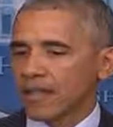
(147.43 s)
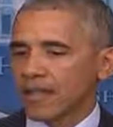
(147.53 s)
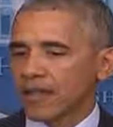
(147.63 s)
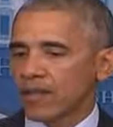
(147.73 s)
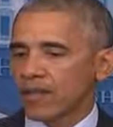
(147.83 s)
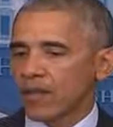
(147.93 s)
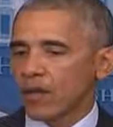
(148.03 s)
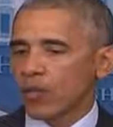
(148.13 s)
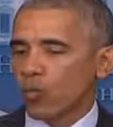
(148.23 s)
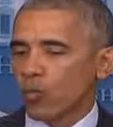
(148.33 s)
there is
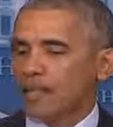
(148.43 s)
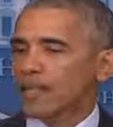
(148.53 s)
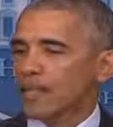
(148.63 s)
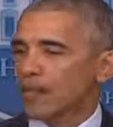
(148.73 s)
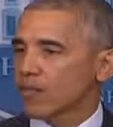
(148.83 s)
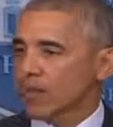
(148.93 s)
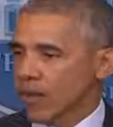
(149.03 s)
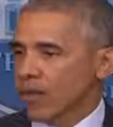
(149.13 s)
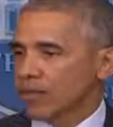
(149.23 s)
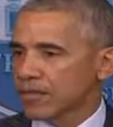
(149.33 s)
no weakening of
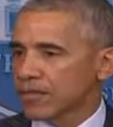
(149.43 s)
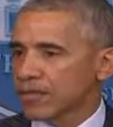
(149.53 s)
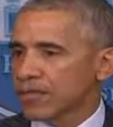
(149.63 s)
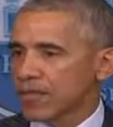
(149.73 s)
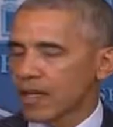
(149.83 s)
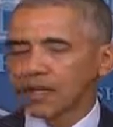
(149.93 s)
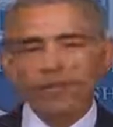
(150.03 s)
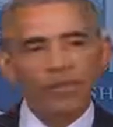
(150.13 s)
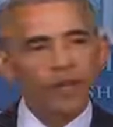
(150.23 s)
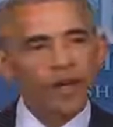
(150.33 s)
resolve when it
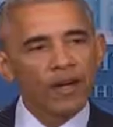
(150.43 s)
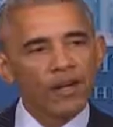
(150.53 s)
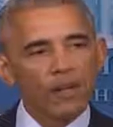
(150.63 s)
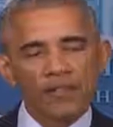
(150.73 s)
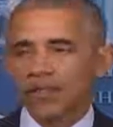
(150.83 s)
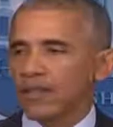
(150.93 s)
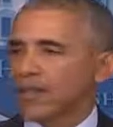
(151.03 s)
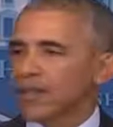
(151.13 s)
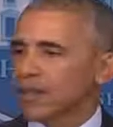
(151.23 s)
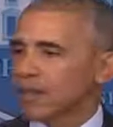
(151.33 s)
comes to America's
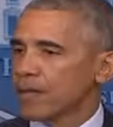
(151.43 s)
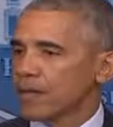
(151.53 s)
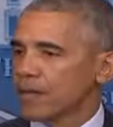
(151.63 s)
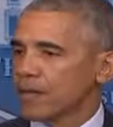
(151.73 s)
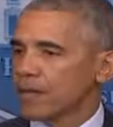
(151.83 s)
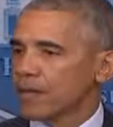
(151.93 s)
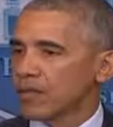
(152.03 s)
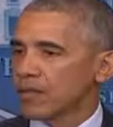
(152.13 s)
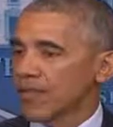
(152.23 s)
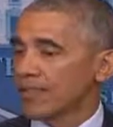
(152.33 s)
commitment
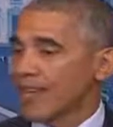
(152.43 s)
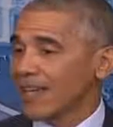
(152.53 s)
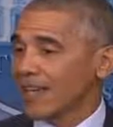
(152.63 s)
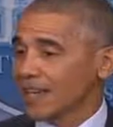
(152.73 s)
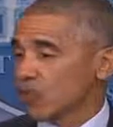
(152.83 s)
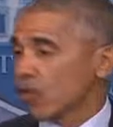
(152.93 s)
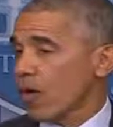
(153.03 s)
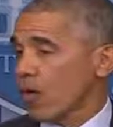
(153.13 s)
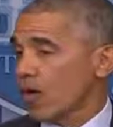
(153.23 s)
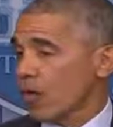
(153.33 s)
to maintaining a
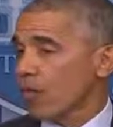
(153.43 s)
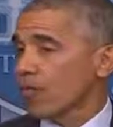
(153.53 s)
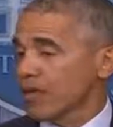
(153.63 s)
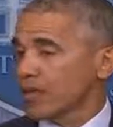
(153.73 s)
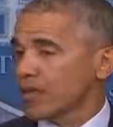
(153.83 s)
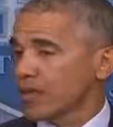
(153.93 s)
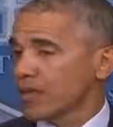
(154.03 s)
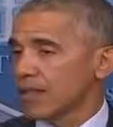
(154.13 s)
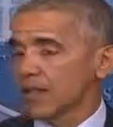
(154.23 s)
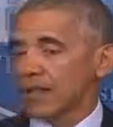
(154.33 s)
strong and robust
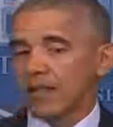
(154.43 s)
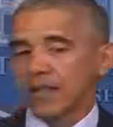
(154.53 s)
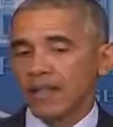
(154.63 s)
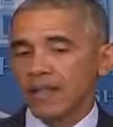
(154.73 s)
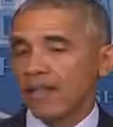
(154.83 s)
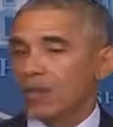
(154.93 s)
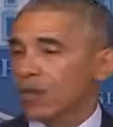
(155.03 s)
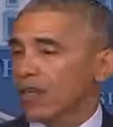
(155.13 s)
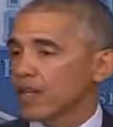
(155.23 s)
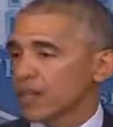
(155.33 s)
NATO
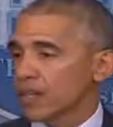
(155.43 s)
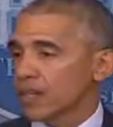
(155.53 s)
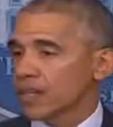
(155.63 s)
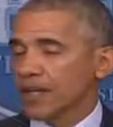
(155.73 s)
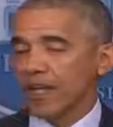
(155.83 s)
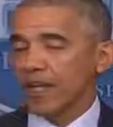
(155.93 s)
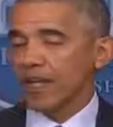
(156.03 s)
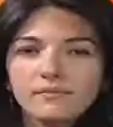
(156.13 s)
relationship.